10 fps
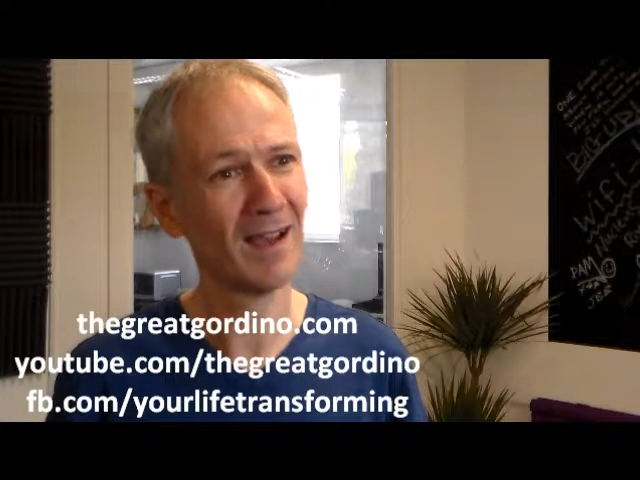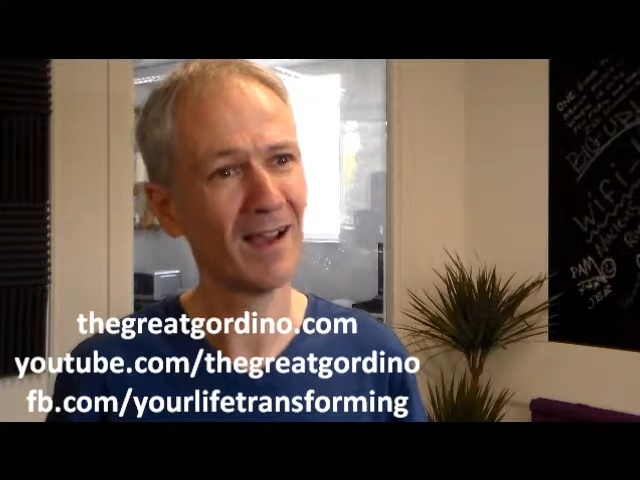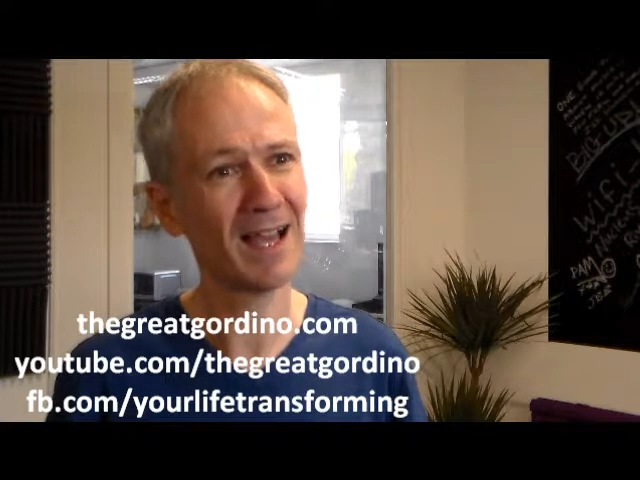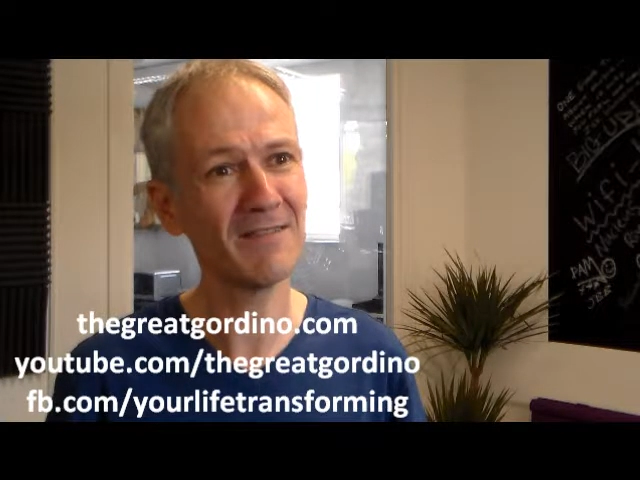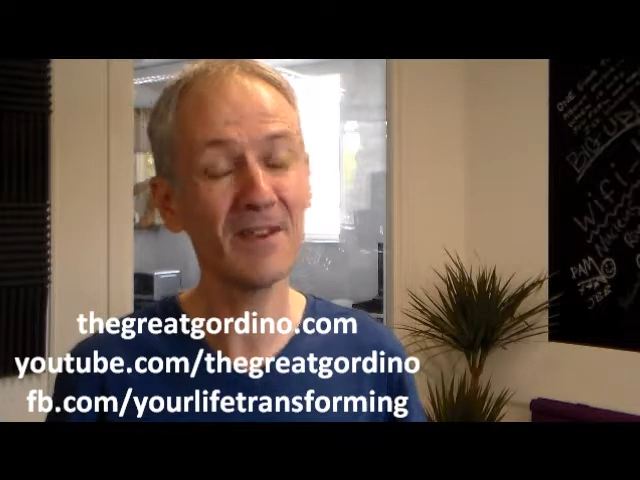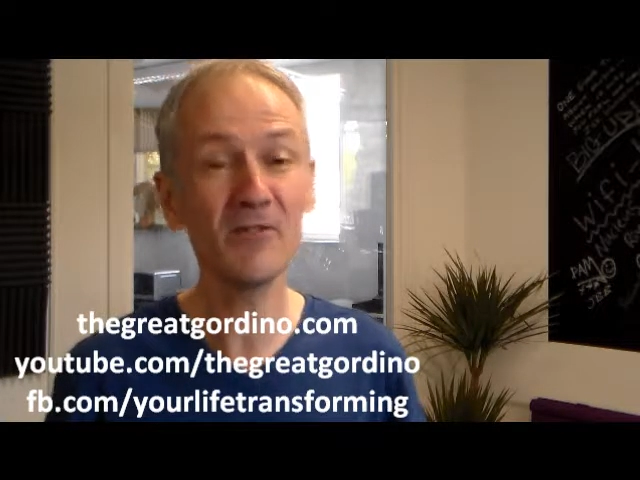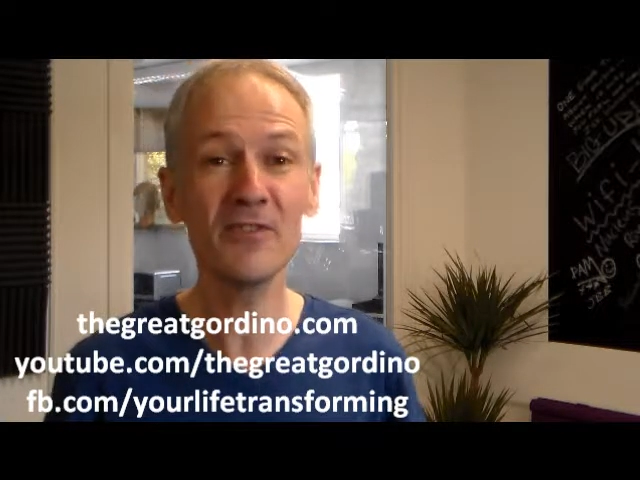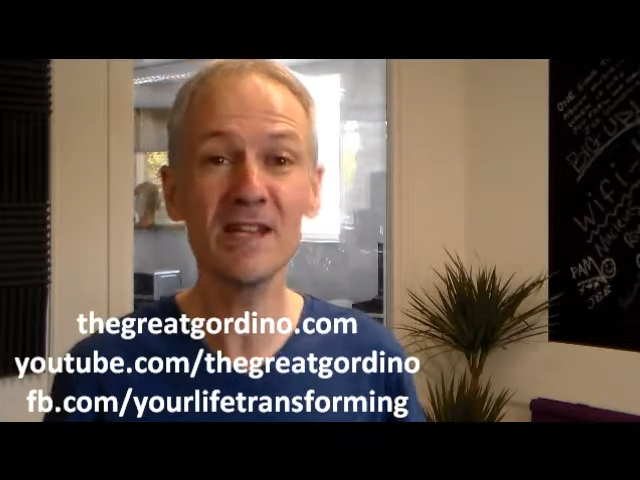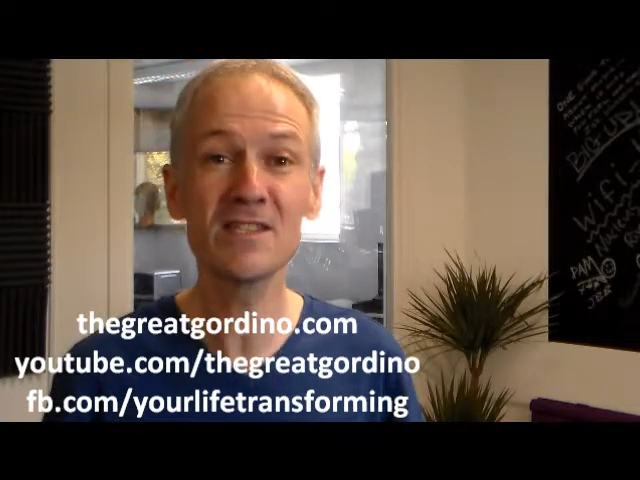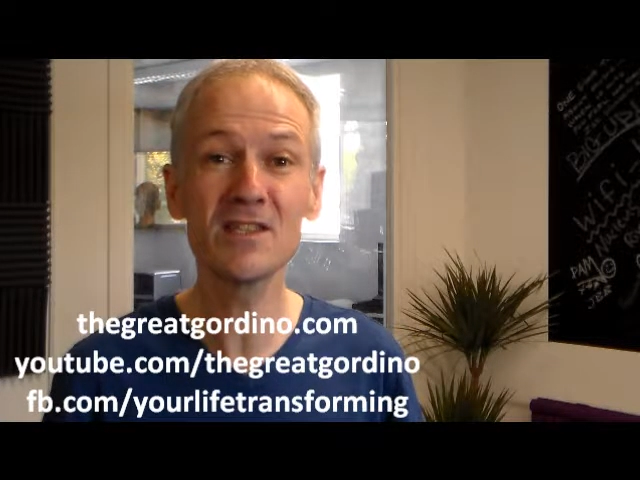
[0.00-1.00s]
Uh, and feel
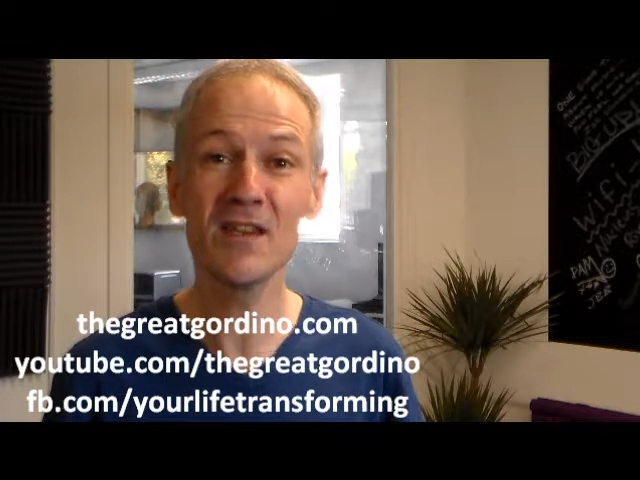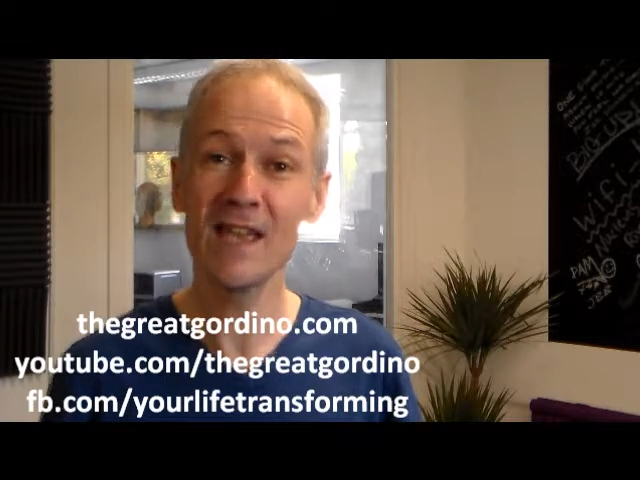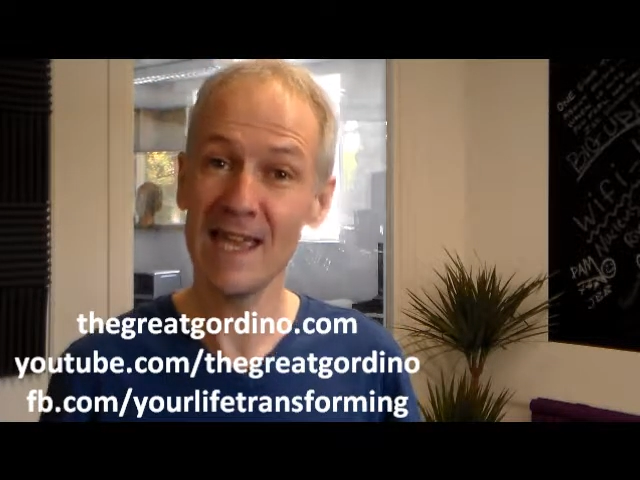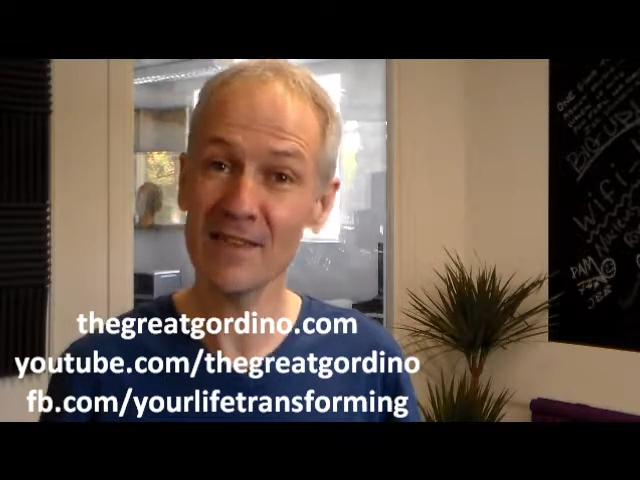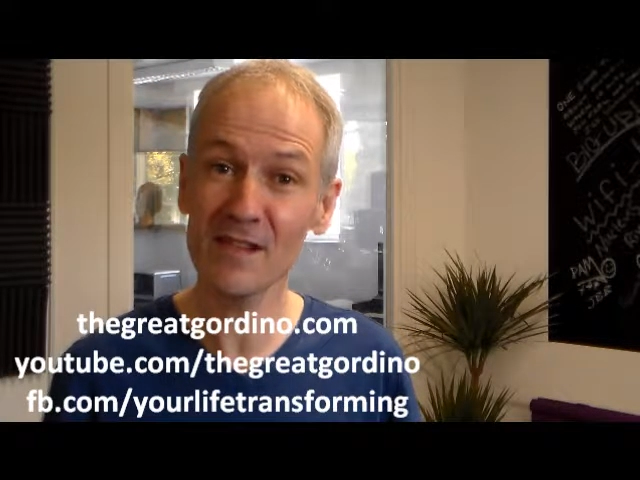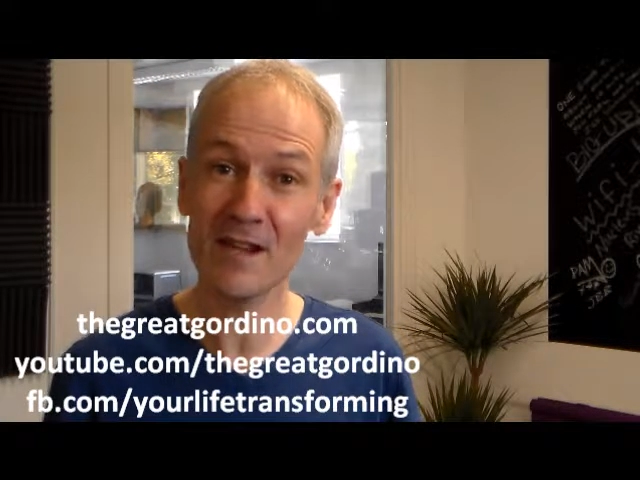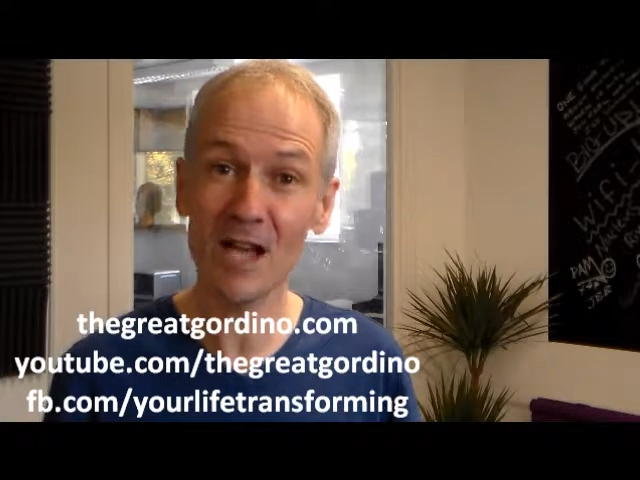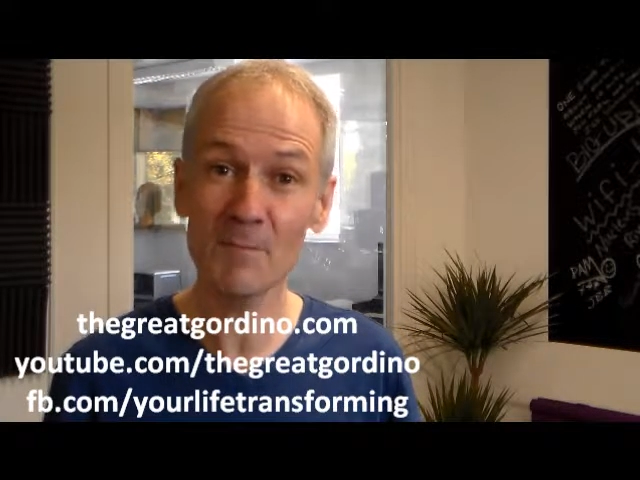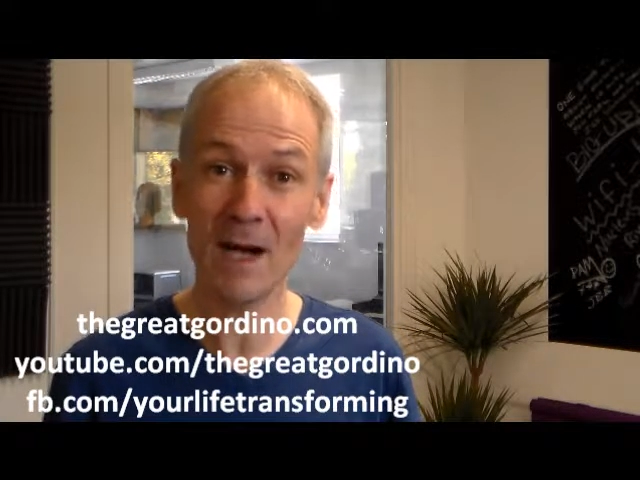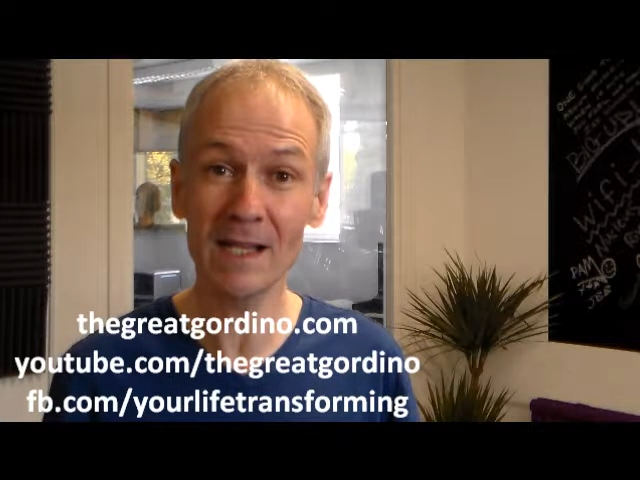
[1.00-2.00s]
free to hit the
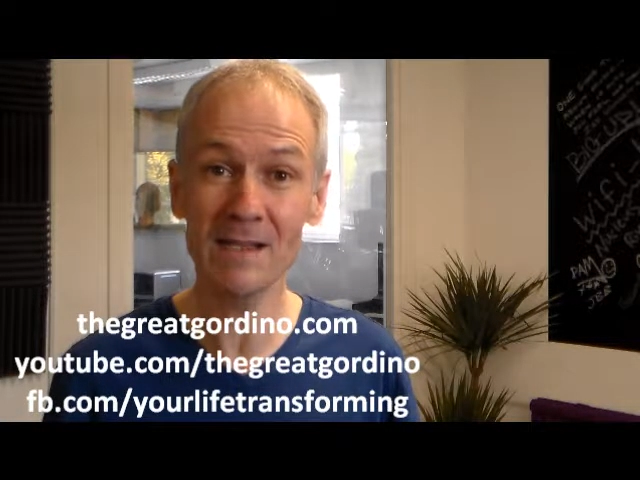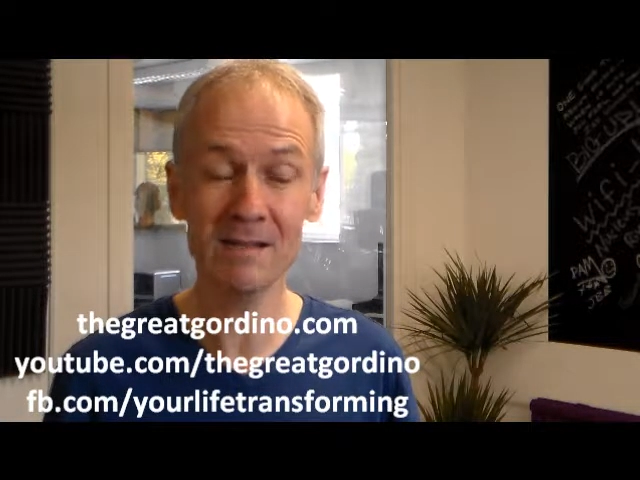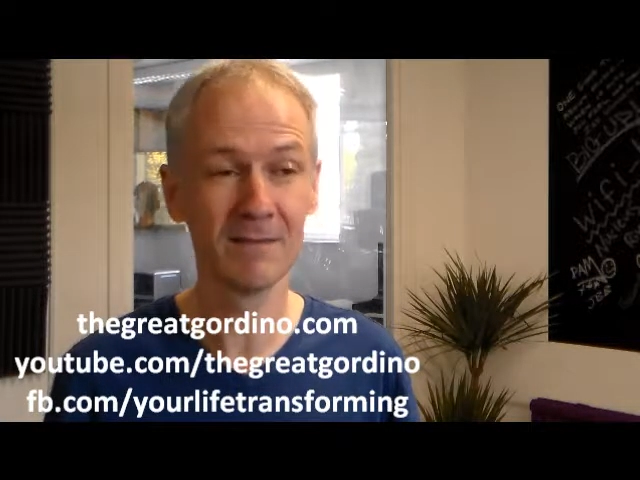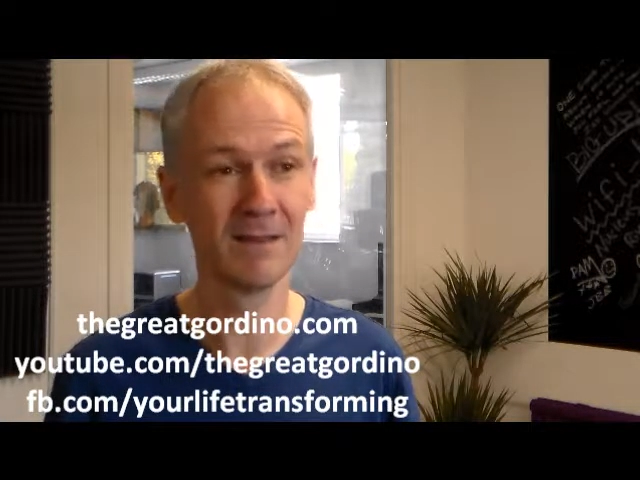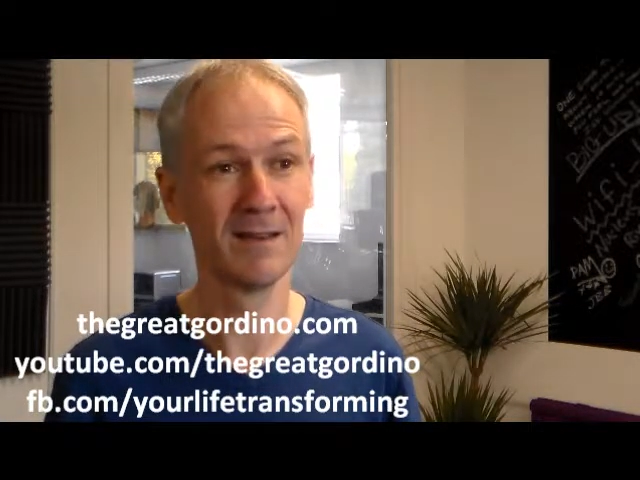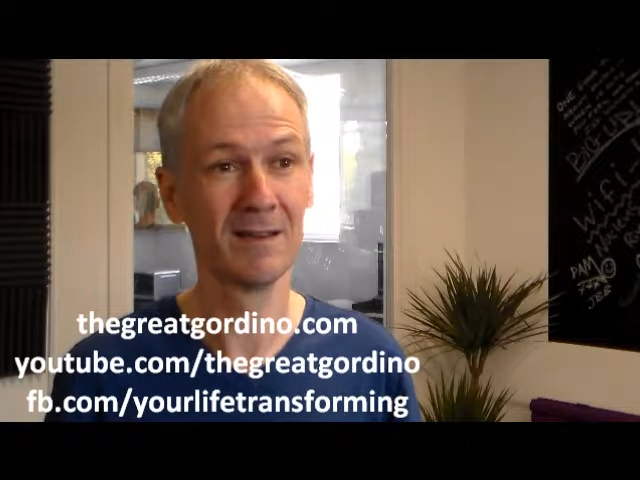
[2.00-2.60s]
like button,